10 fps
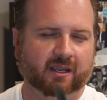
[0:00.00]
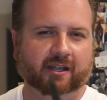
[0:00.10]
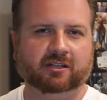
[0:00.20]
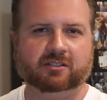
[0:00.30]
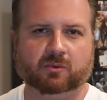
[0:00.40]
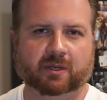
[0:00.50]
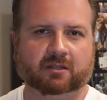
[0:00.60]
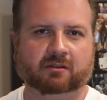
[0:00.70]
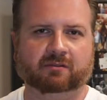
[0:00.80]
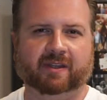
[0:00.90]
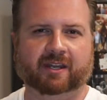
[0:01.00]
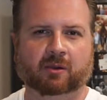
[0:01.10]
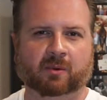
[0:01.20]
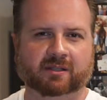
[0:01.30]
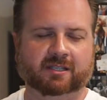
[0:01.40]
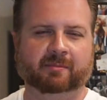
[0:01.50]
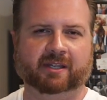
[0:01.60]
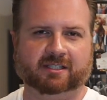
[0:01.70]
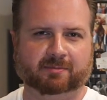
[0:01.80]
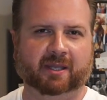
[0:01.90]
Here's a quick little video on somebody
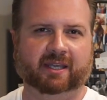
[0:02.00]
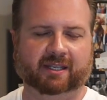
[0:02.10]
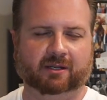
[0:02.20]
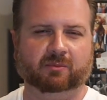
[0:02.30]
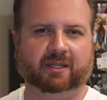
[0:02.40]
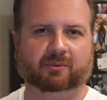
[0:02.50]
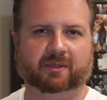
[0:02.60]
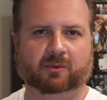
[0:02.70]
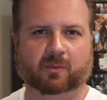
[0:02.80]
explaining it really, really